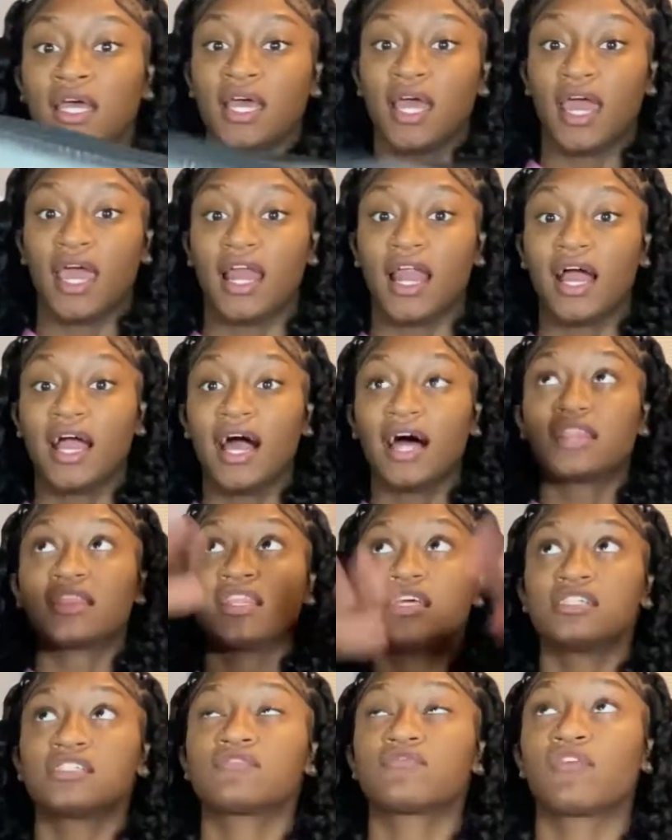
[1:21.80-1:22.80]
And I got
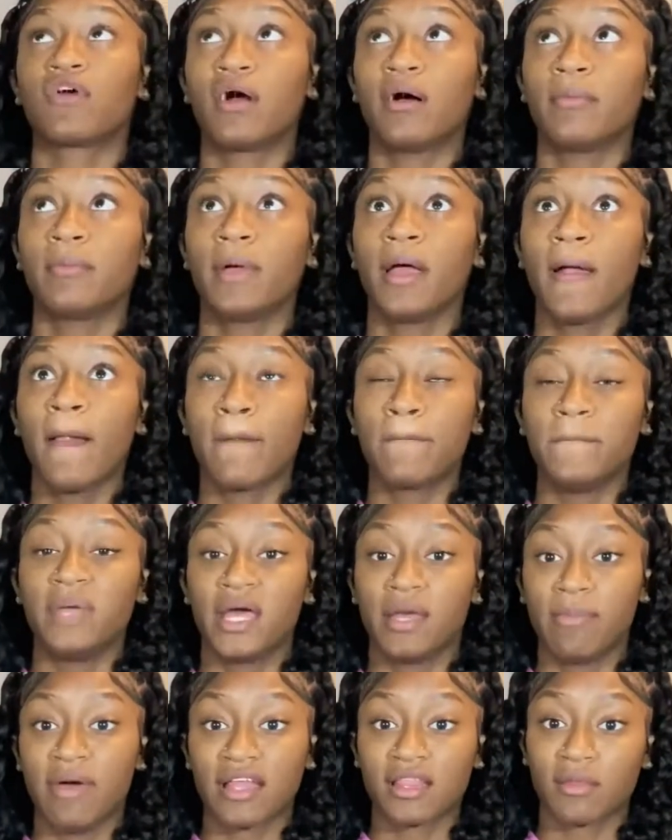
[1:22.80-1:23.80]
this from
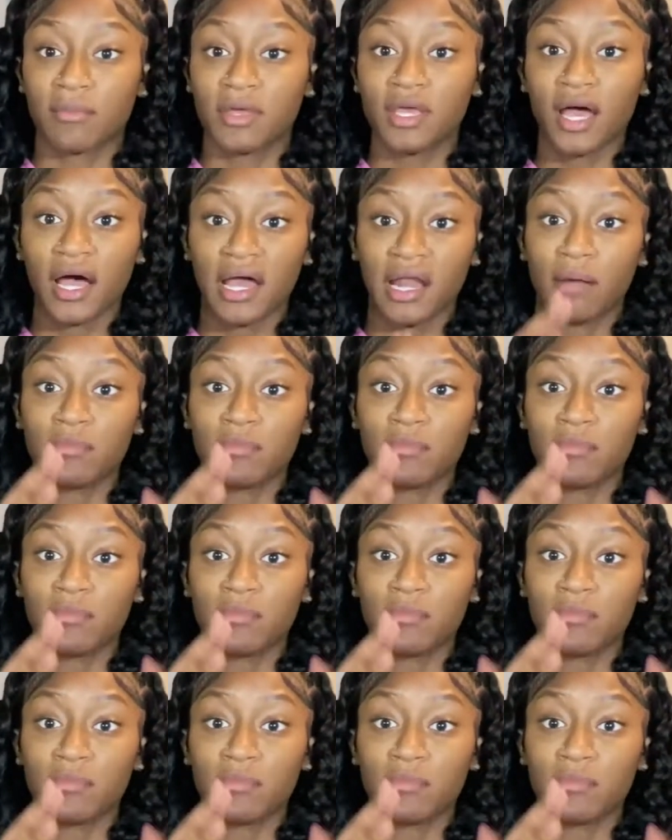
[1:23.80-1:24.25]
Bed Bath & Beyond.